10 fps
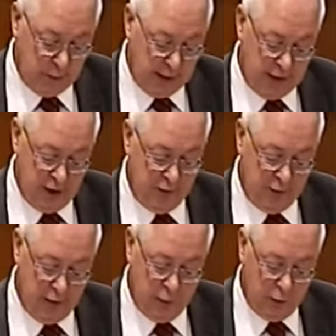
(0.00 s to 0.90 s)
pledge a
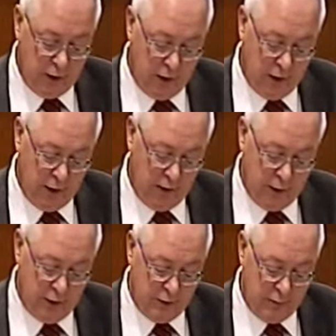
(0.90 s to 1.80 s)
further £100,000
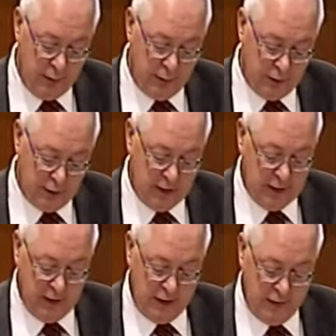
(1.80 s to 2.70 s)

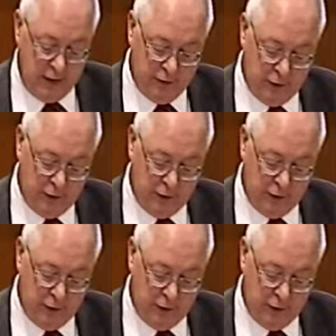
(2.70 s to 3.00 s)
for even